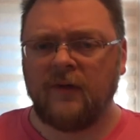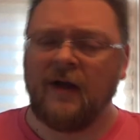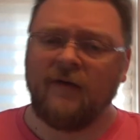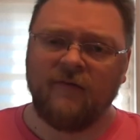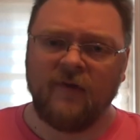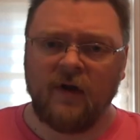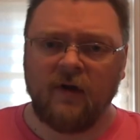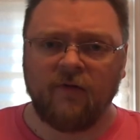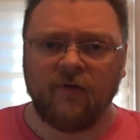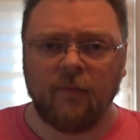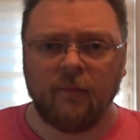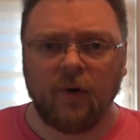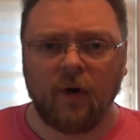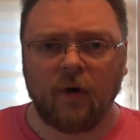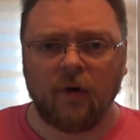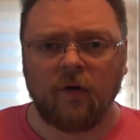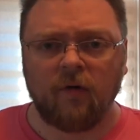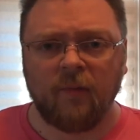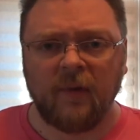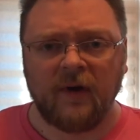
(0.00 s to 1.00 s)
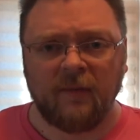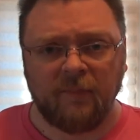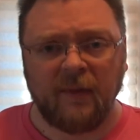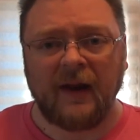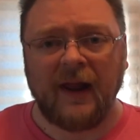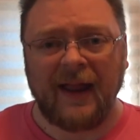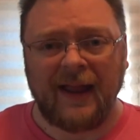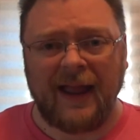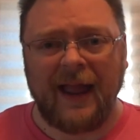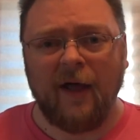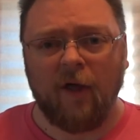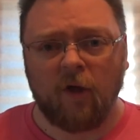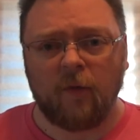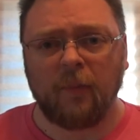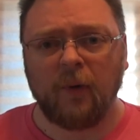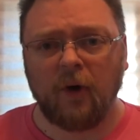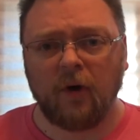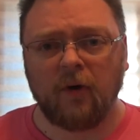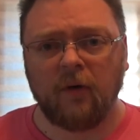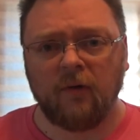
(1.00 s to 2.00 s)
not venison burgers, but like elk
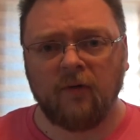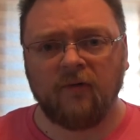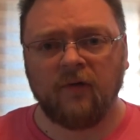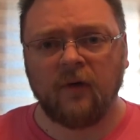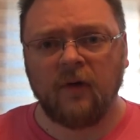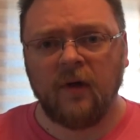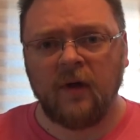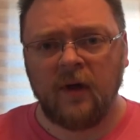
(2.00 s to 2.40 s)
burgers,